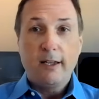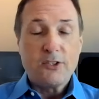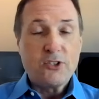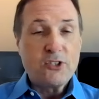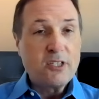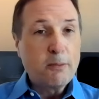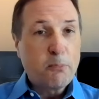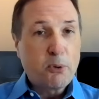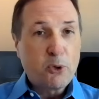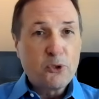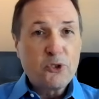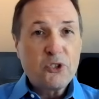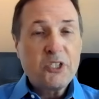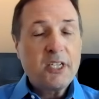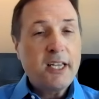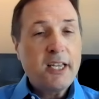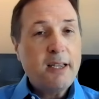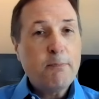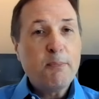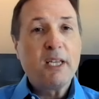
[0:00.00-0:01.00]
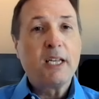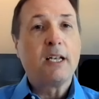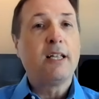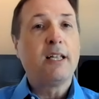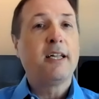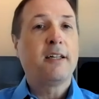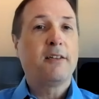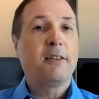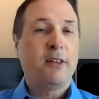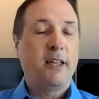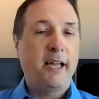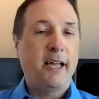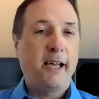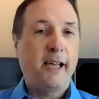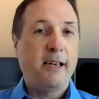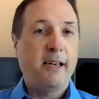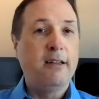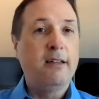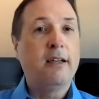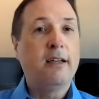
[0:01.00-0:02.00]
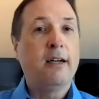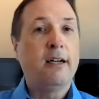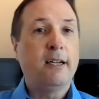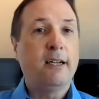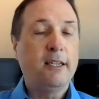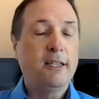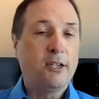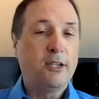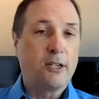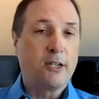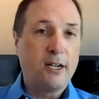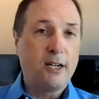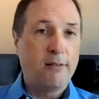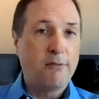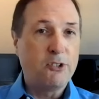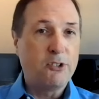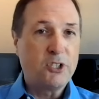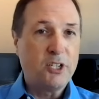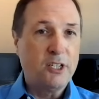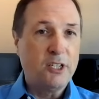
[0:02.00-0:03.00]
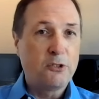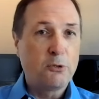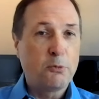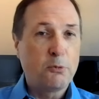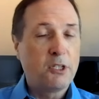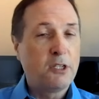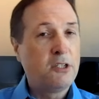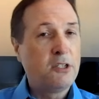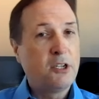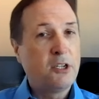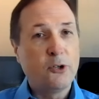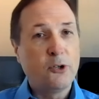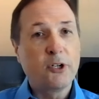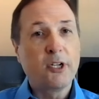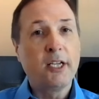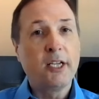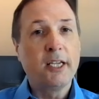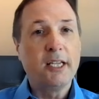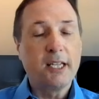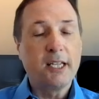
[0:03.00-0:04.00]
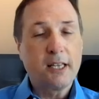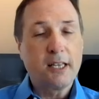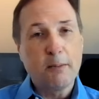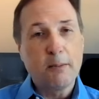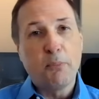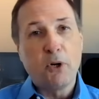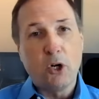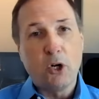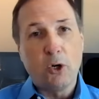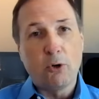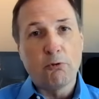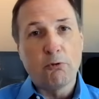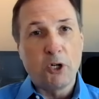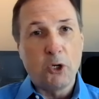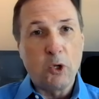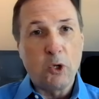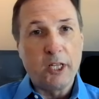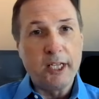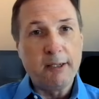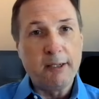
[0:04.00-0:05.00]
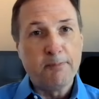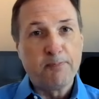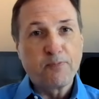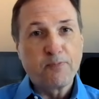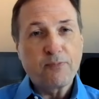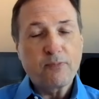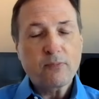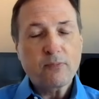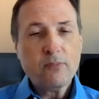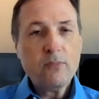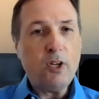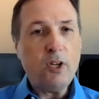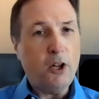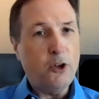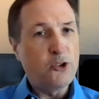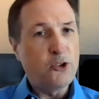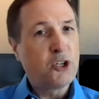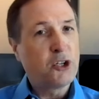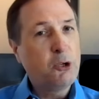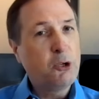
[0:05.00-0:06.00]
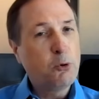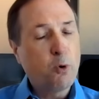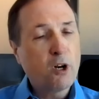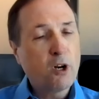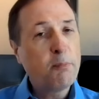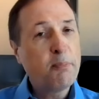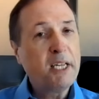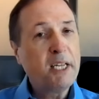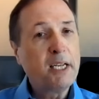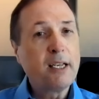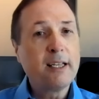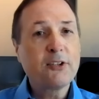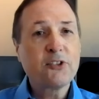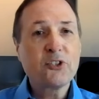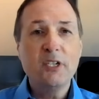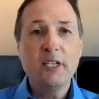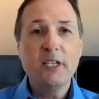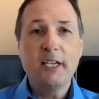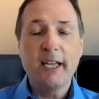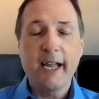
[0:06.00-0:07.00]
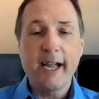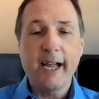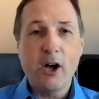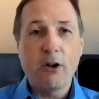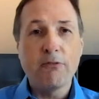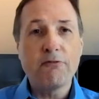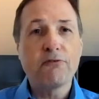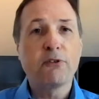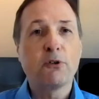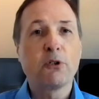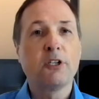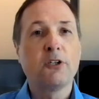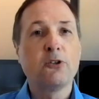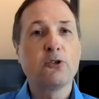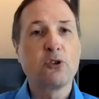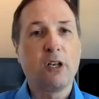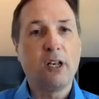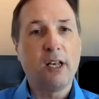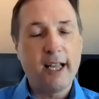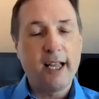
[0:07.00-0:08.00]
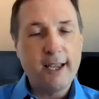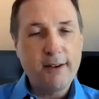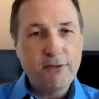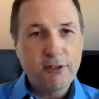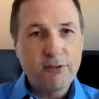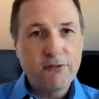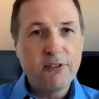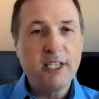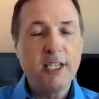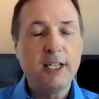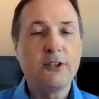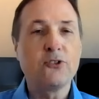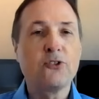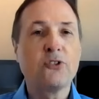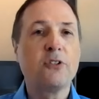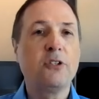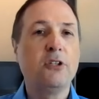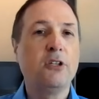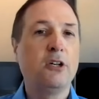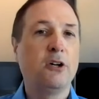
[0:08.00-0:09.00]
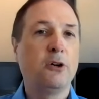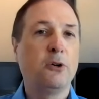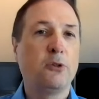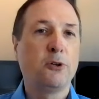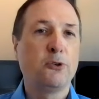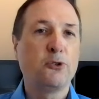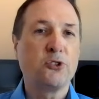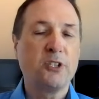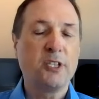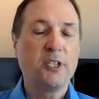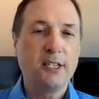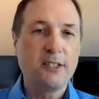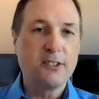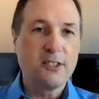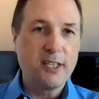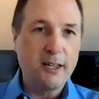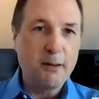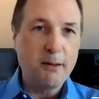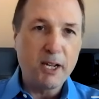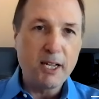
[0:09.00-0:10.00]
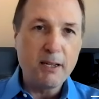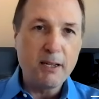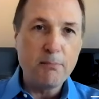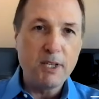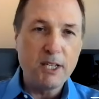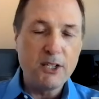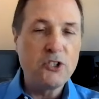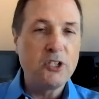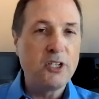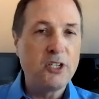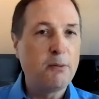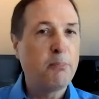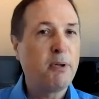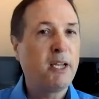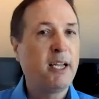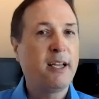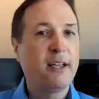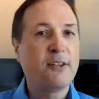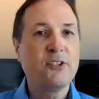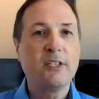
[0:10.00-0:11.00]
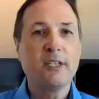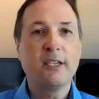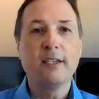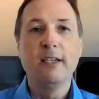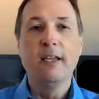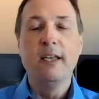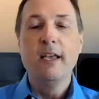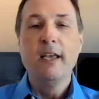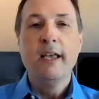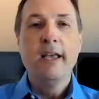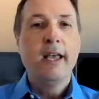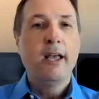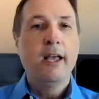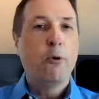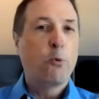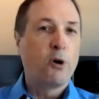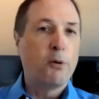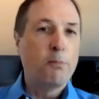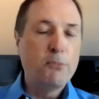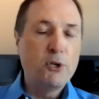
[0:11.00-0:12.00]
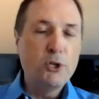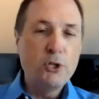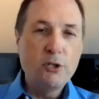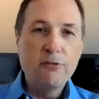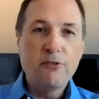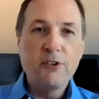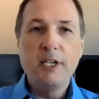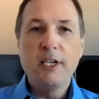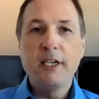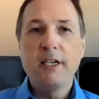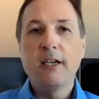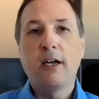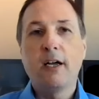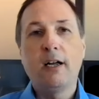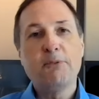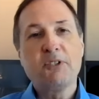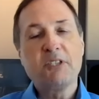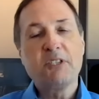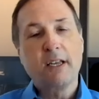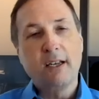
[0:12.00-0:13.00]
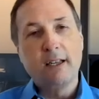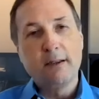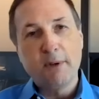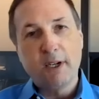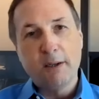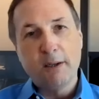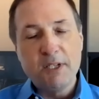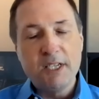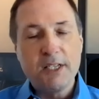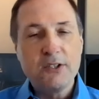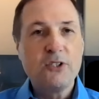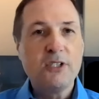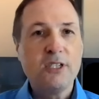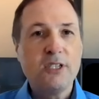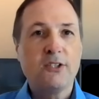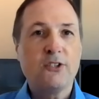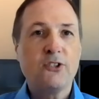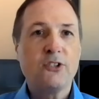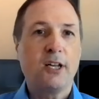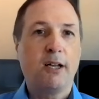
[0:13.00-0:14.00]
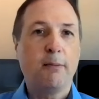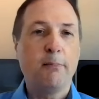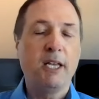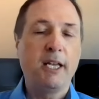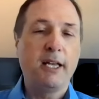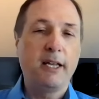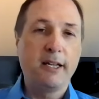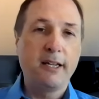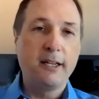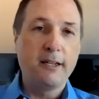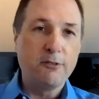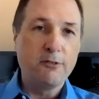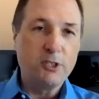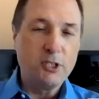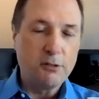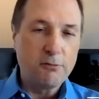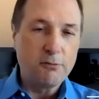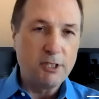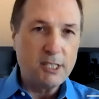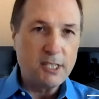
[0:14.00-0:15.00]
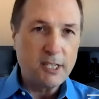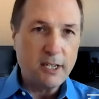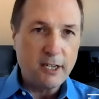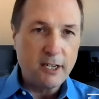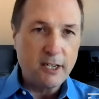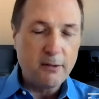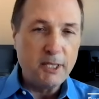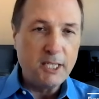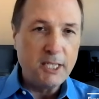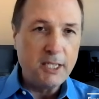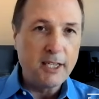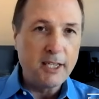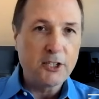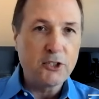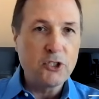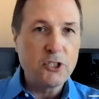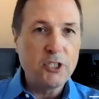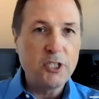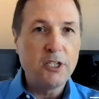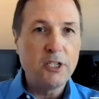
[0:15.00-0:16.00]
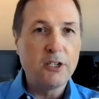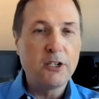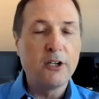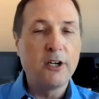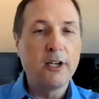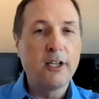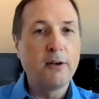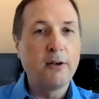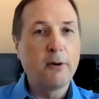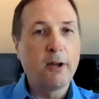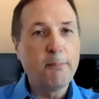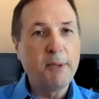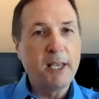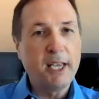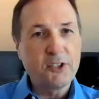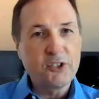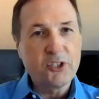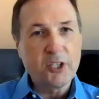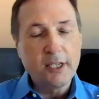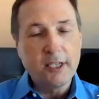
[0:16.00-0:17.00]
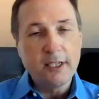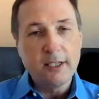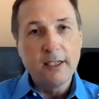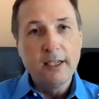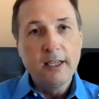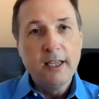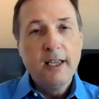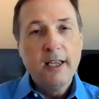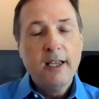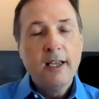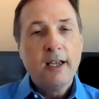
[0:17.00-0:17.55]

A simple statement like that in a conversation with a donor can get the ball rolling. So you want to be listening out for those life events, you those things they might mention in passing. We're moving, I'm selling my business, I'm heading into retirement next year, and I'm exiting